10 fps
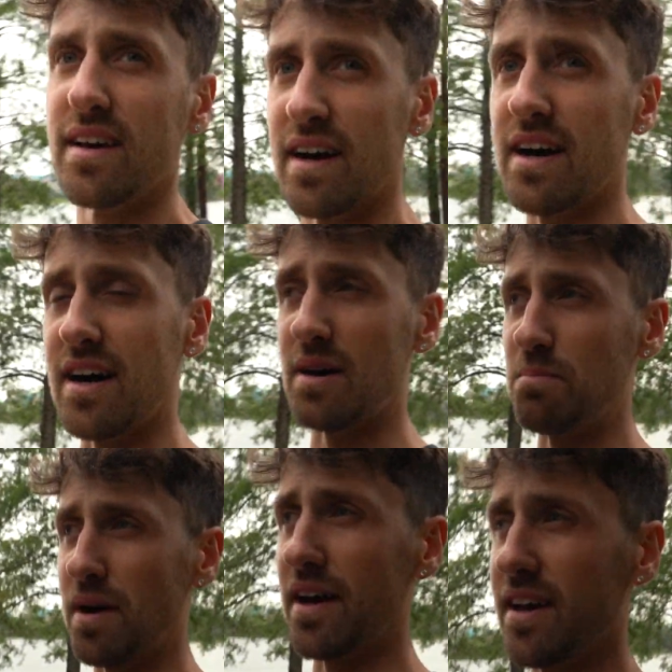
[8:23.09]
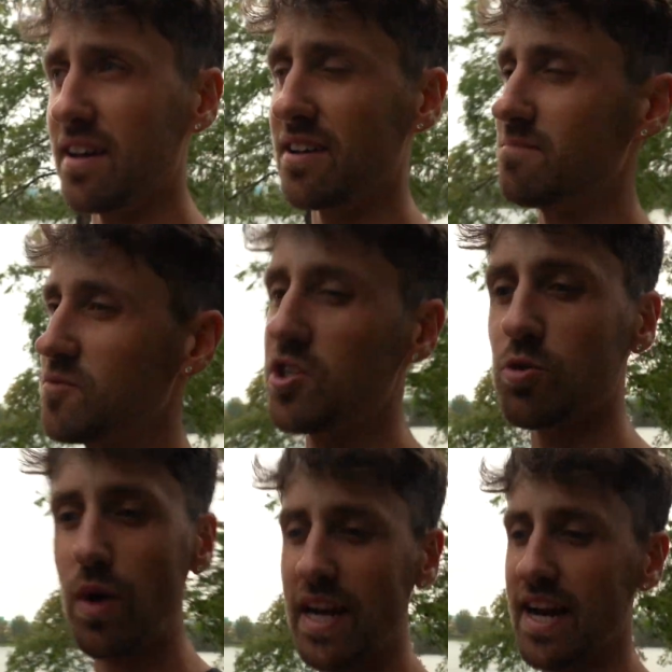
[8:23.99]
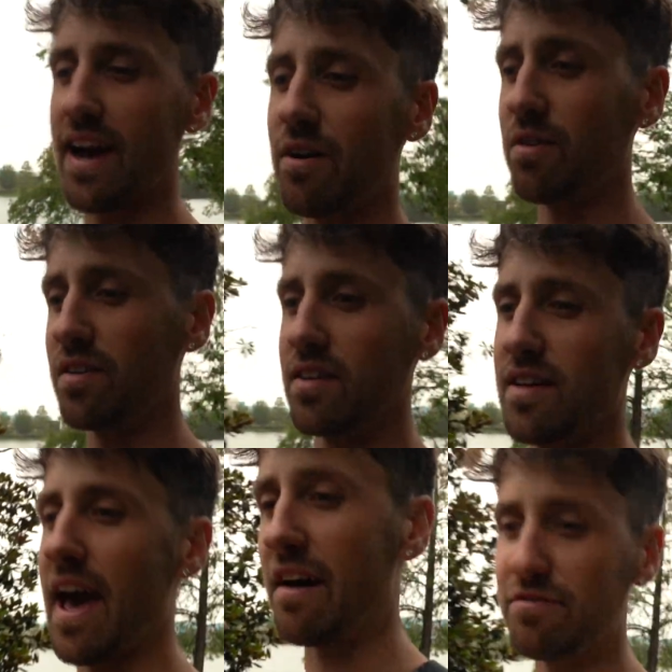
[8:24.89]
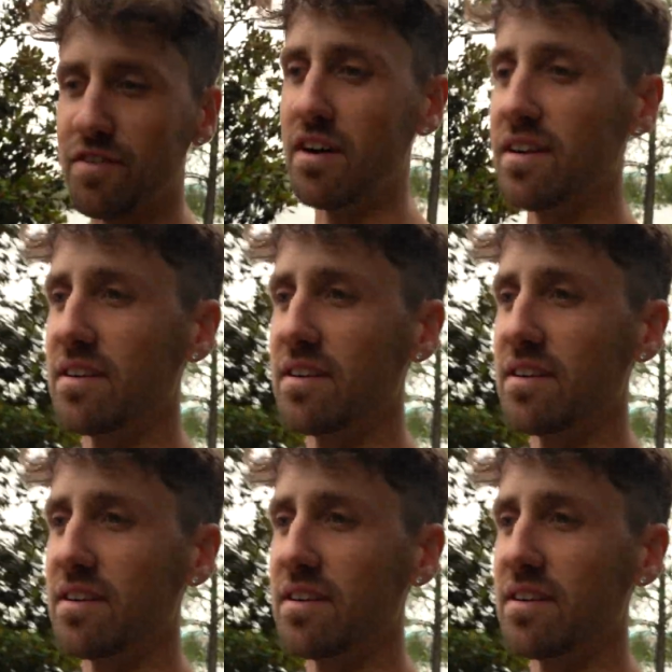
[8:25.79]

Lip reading: But just wait it out, have fun.